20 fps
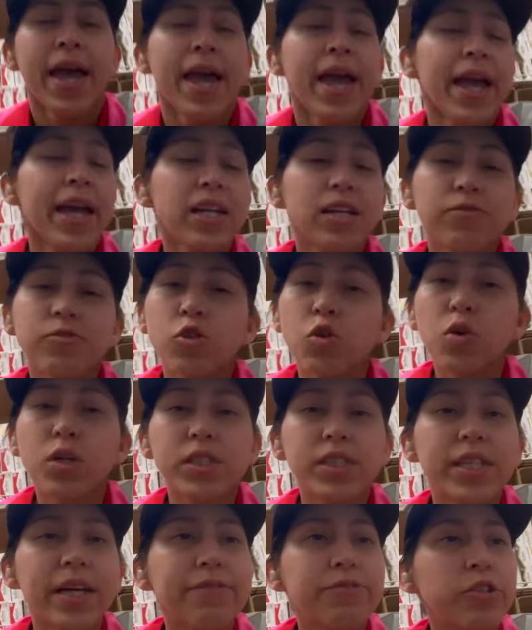And of
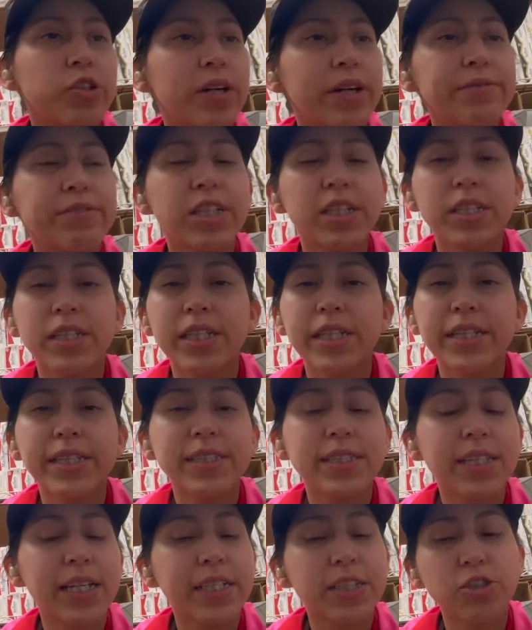course, after I've done the
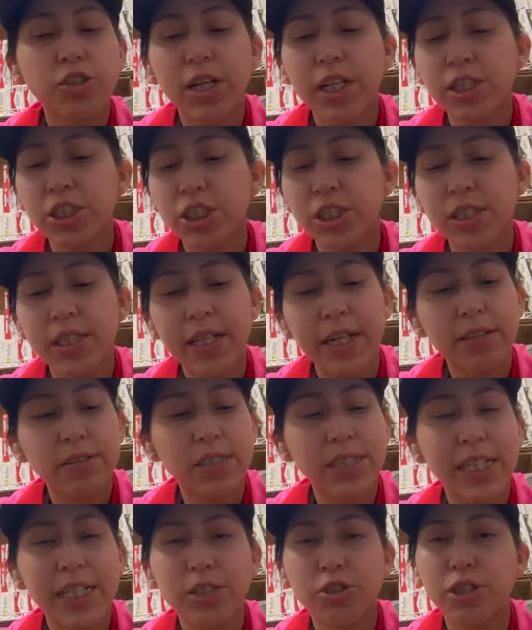inside trashes and
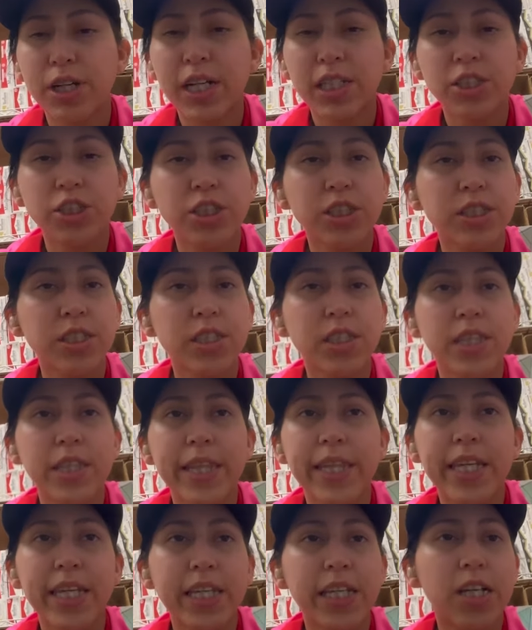outside trashes,
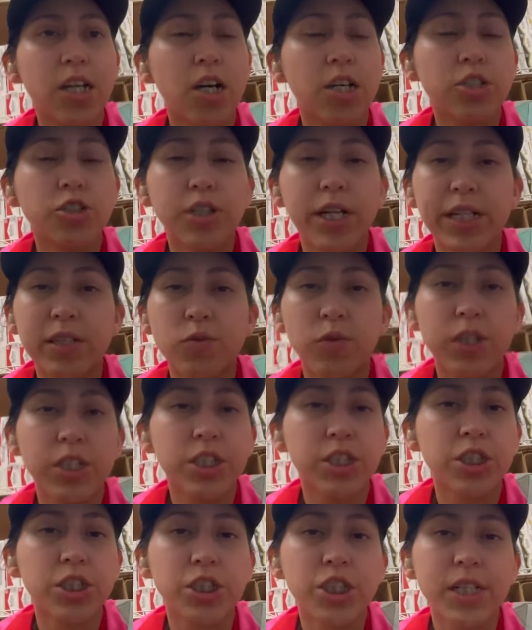the contract
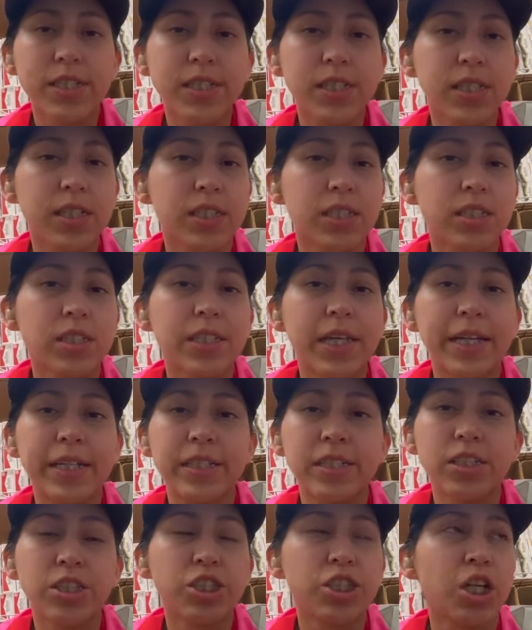worker, Jessica,
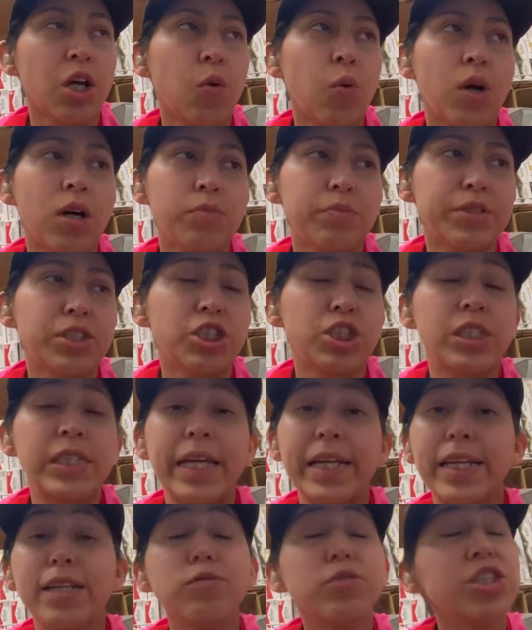decided to show up. And she's
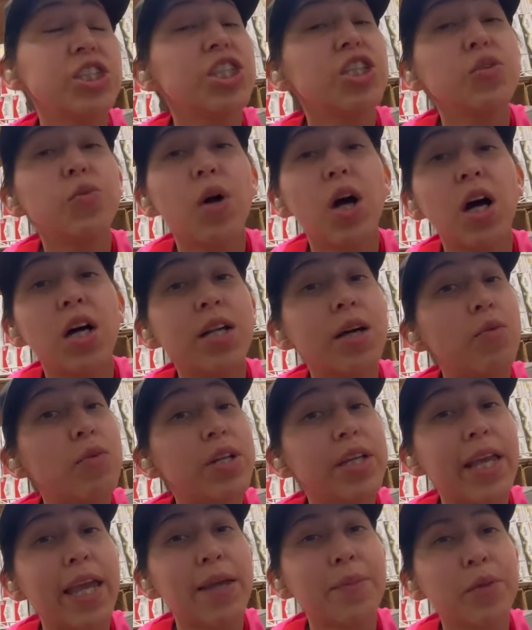like, it was too hot. I would
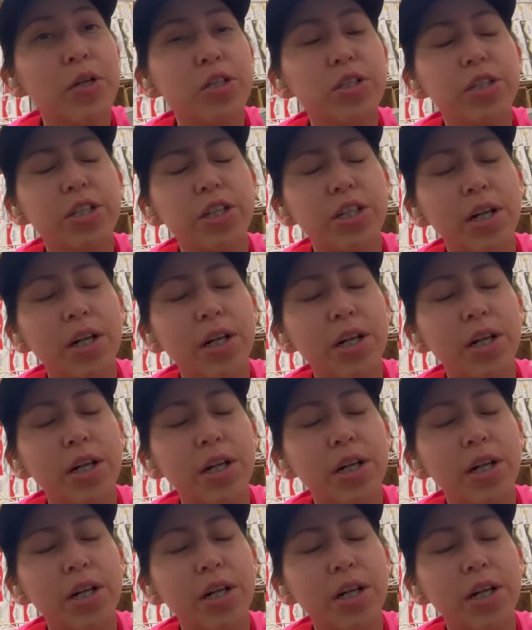have came earlier.